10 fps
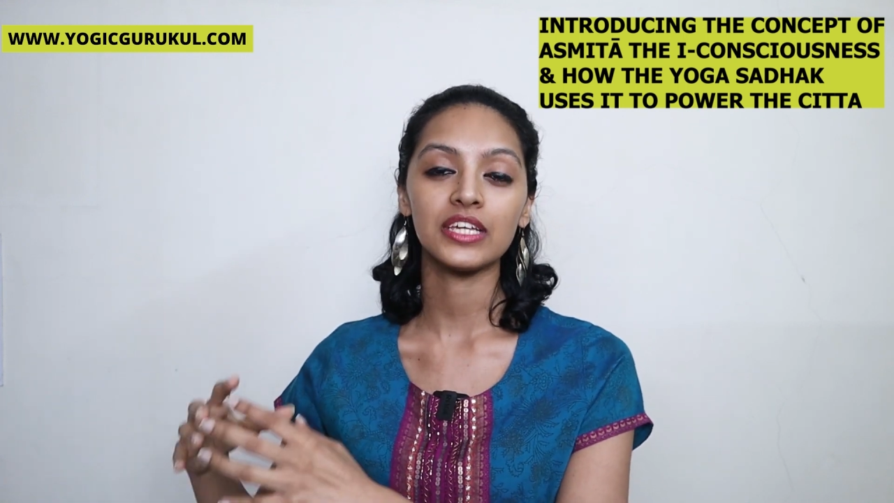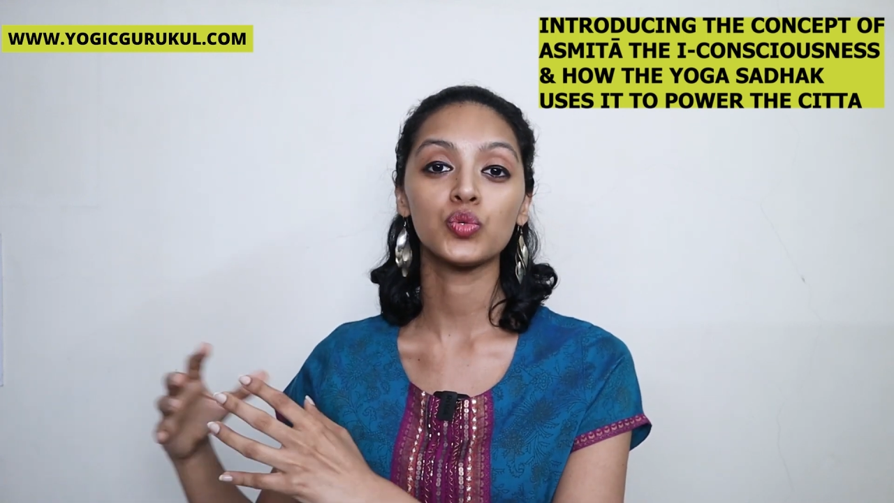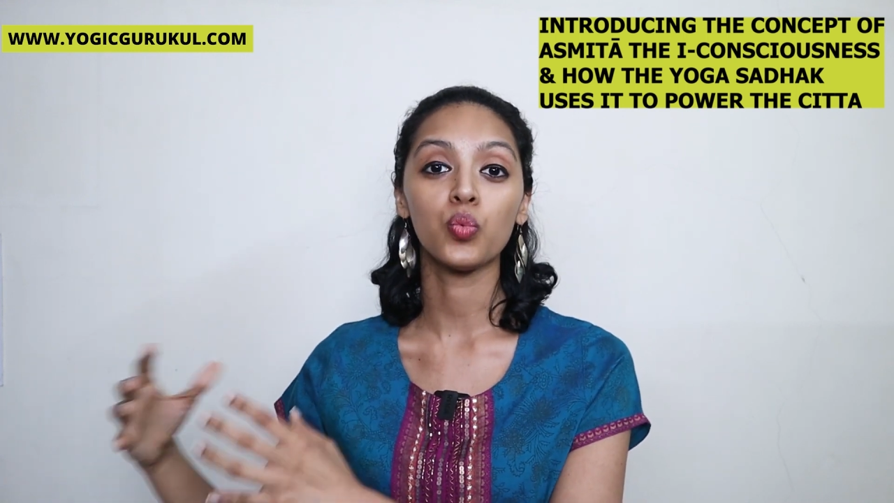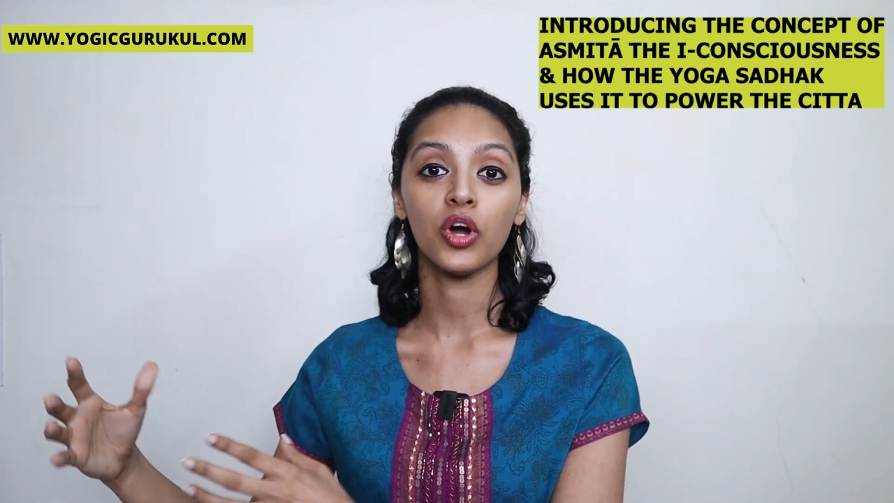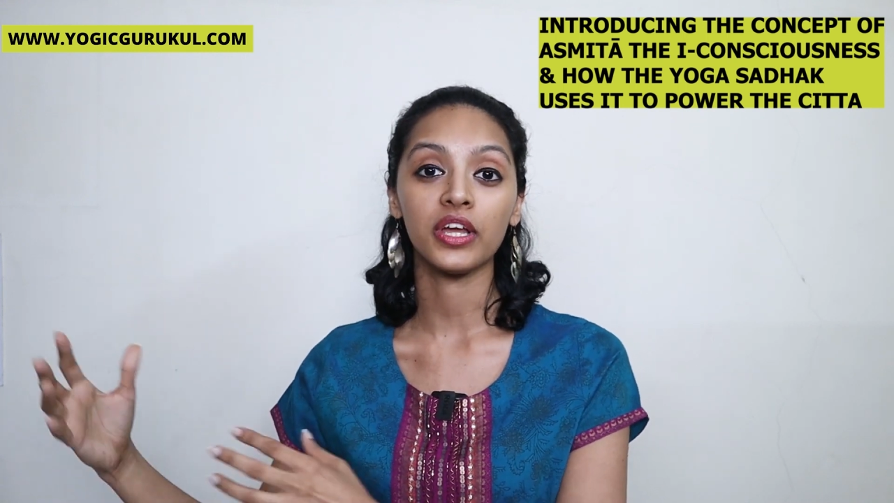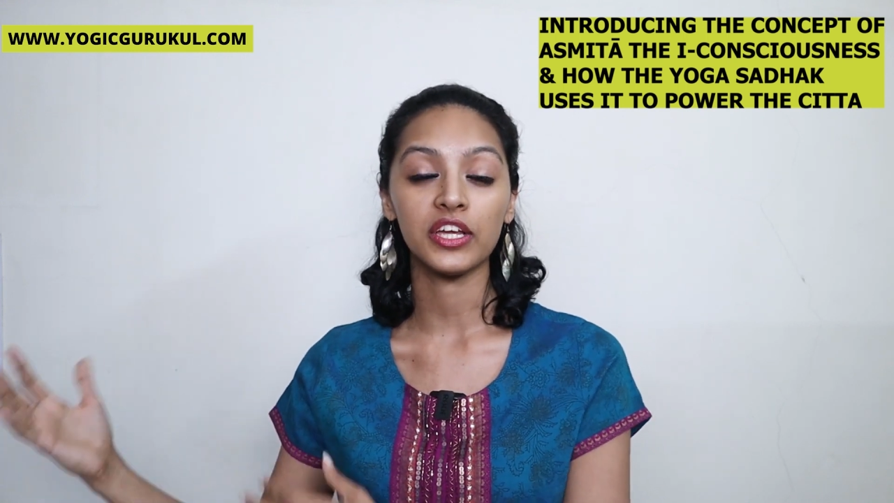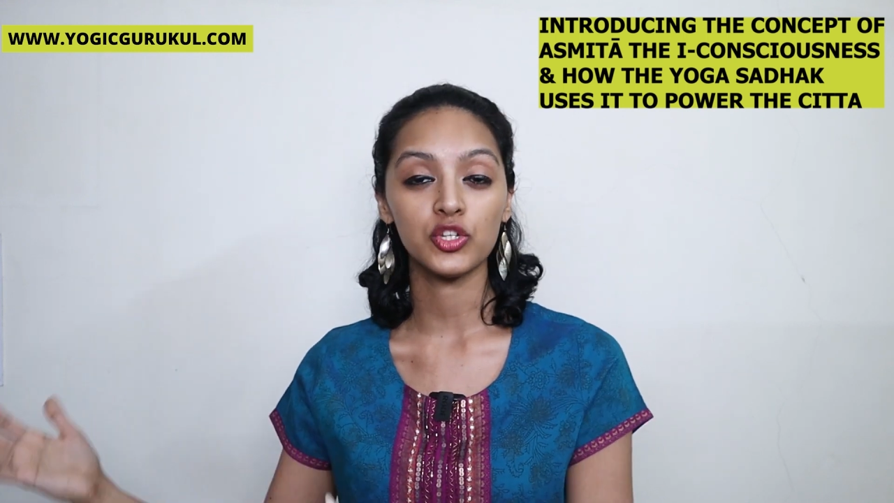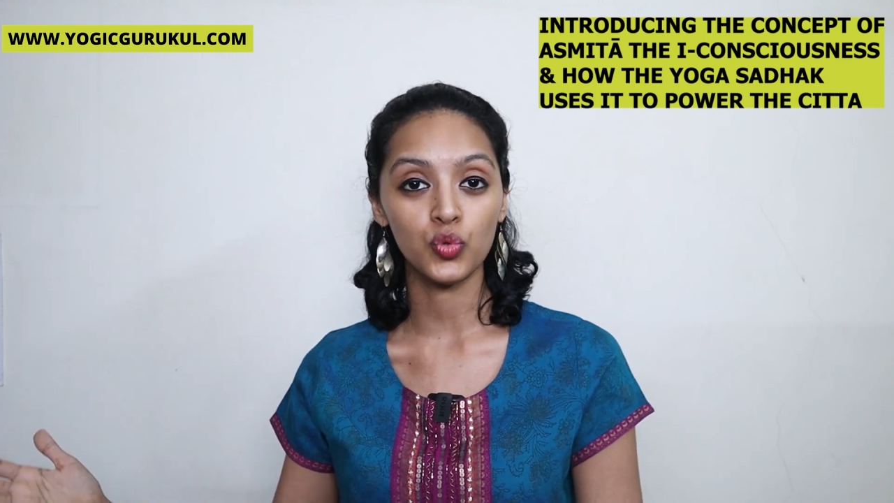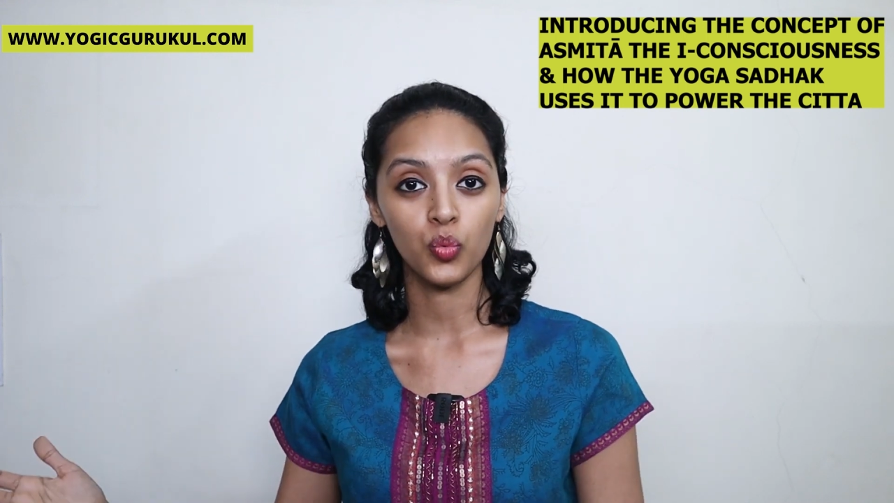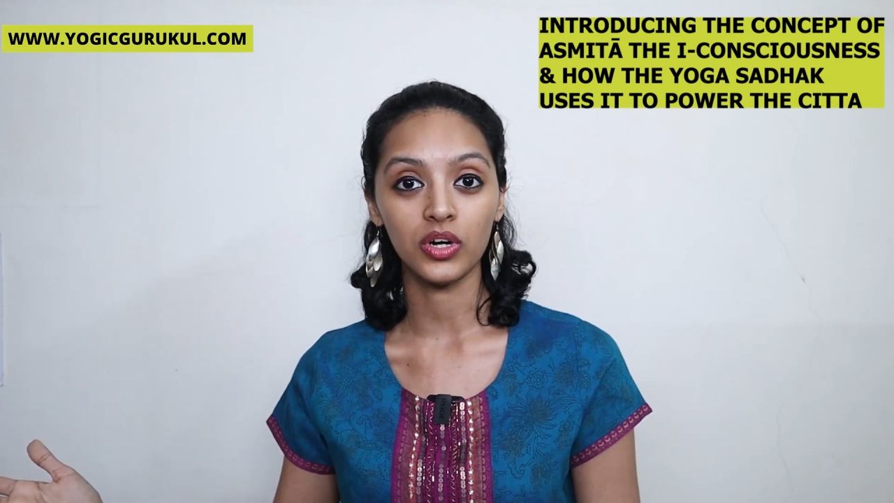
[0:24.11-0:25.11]
is
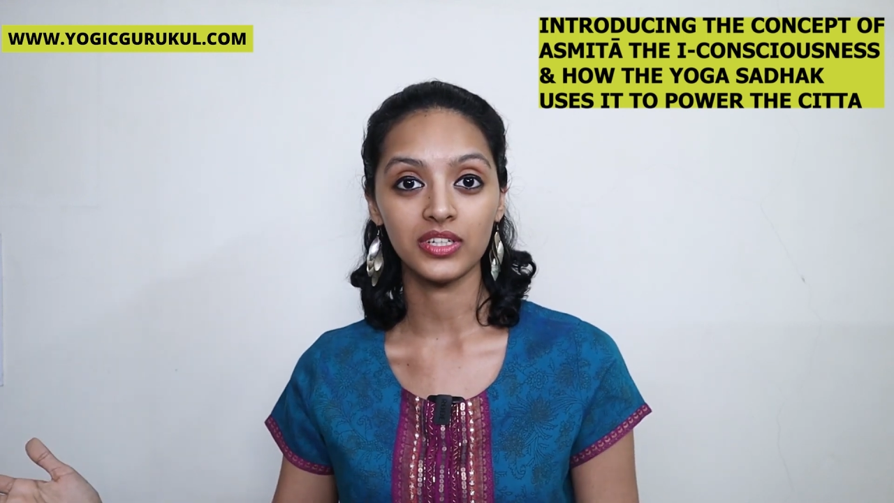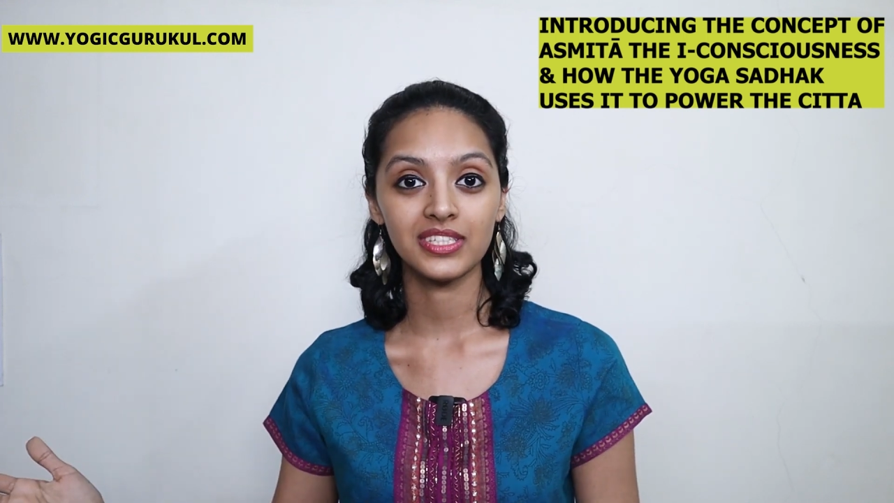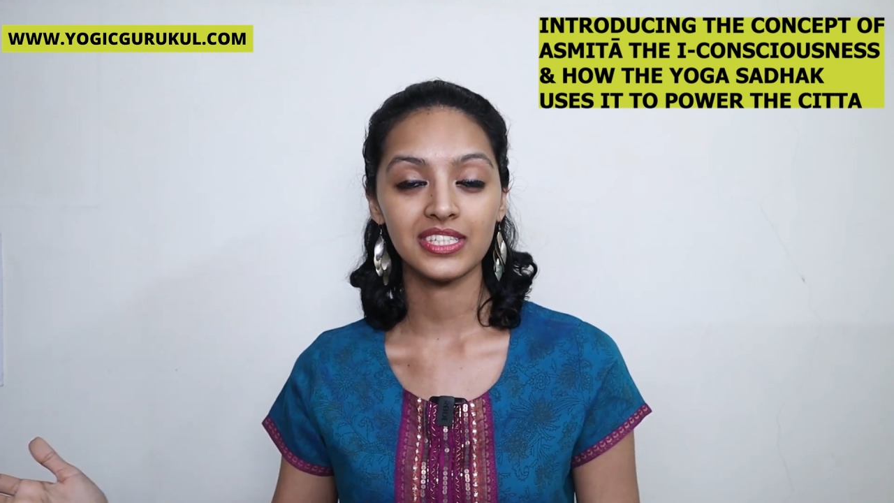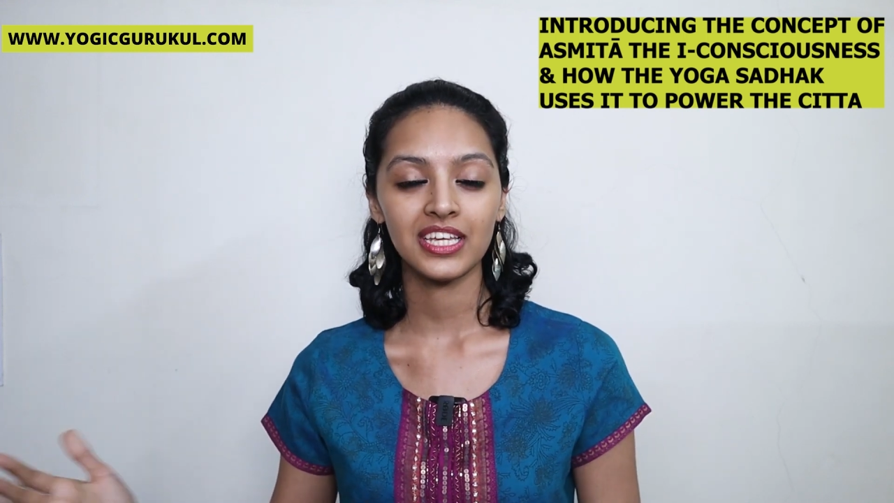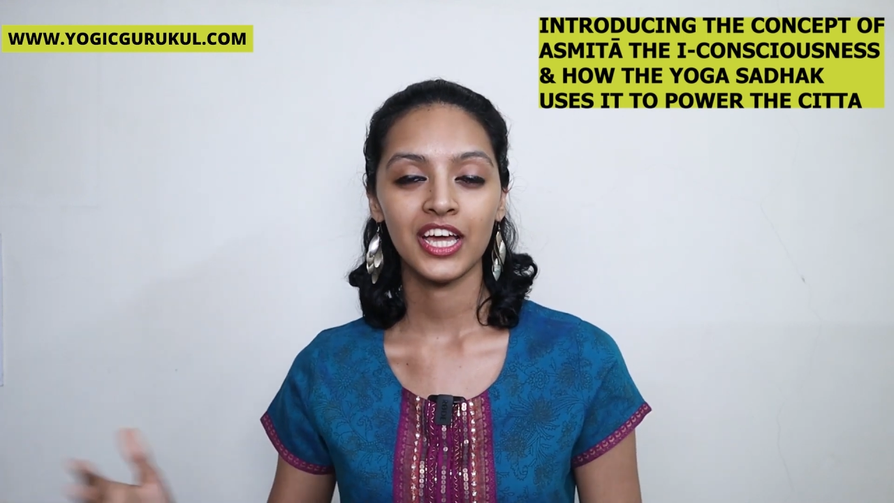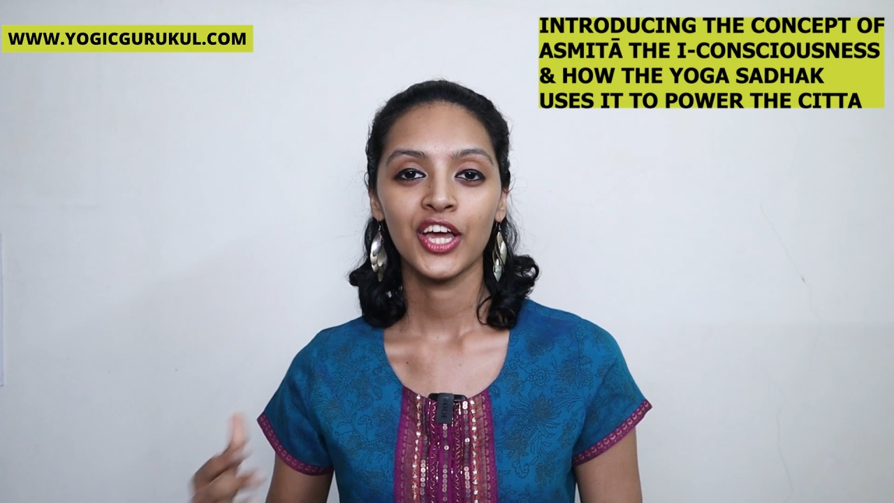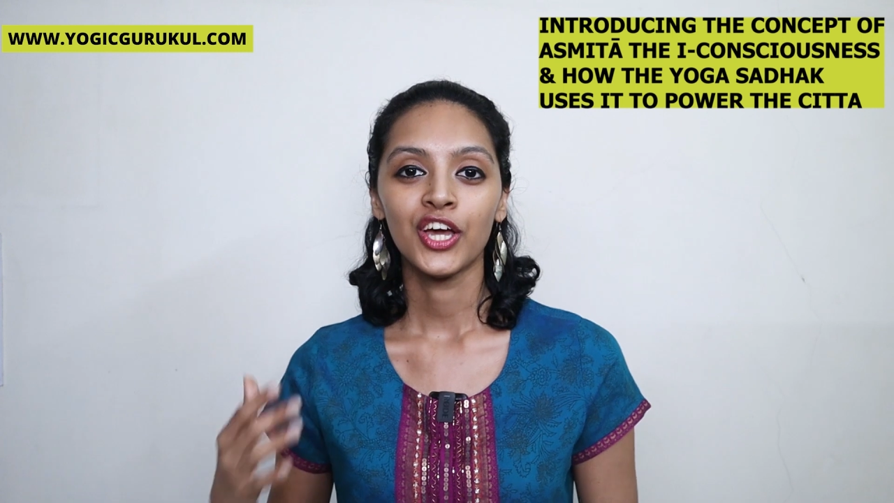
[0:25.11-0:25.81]
working towards.